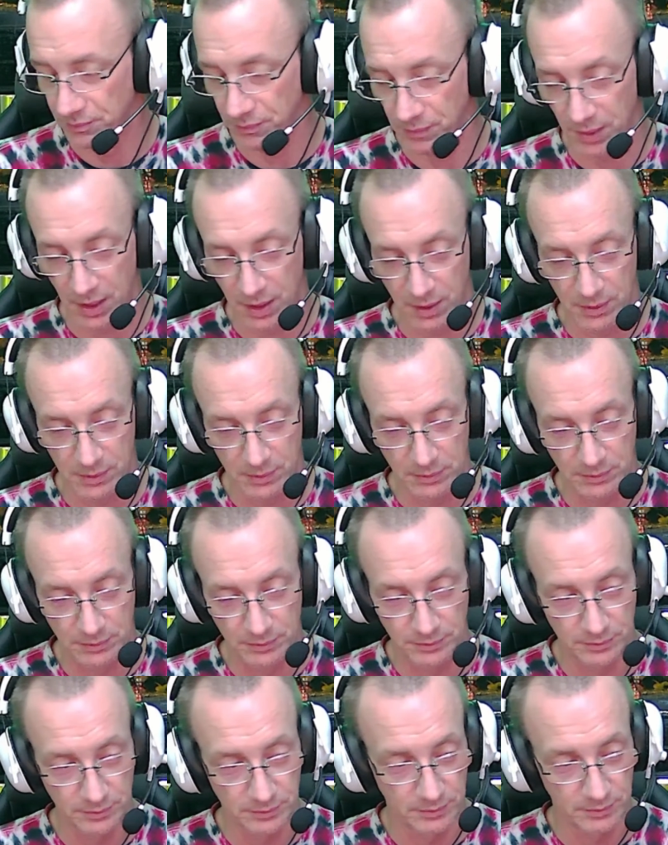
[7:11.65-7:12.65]
yeah,
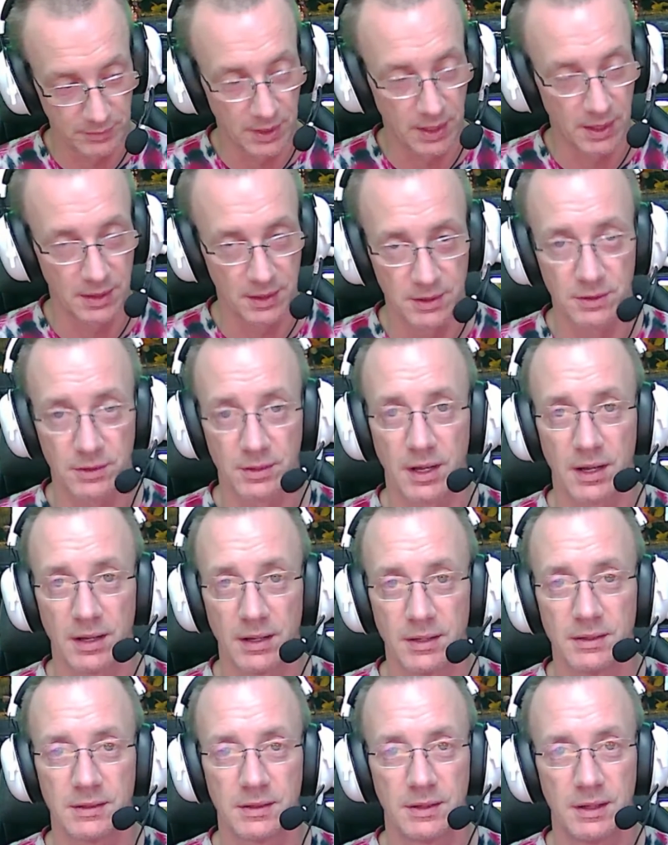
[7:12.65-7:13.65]
these are
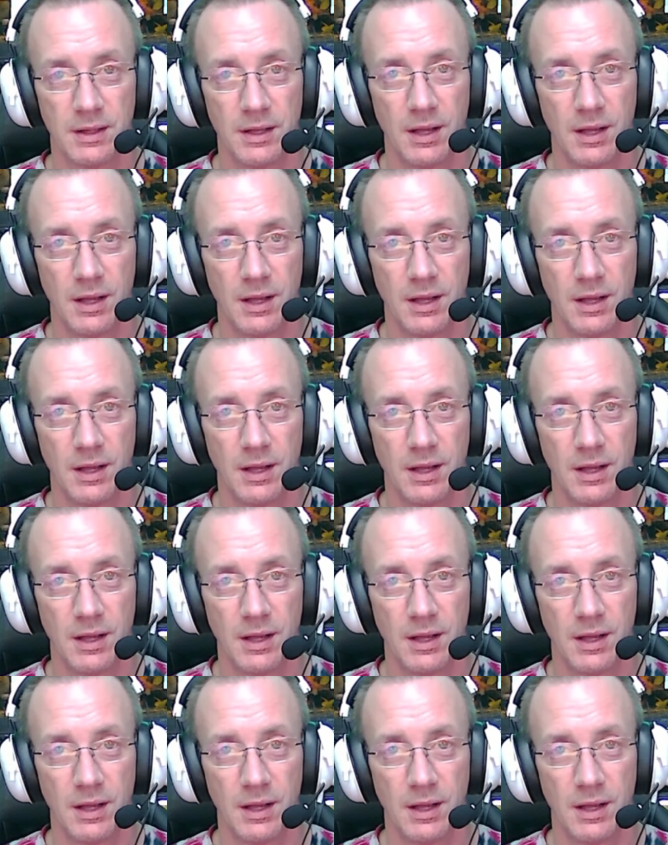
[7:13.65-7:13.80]
nice.